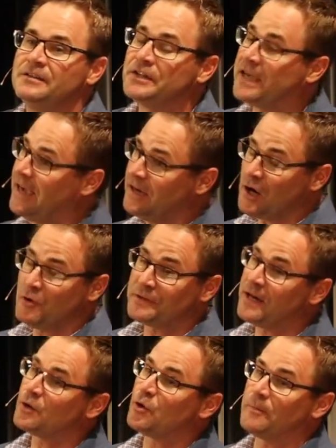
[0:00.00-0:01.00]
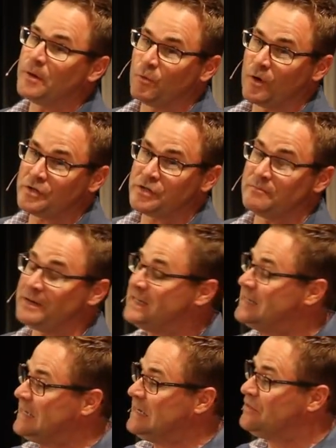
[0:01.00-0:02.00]
You can't go without corporate worship, but
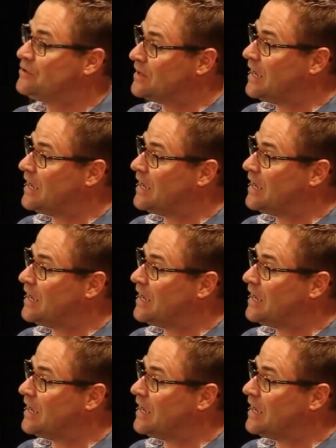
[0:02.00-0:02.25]
neither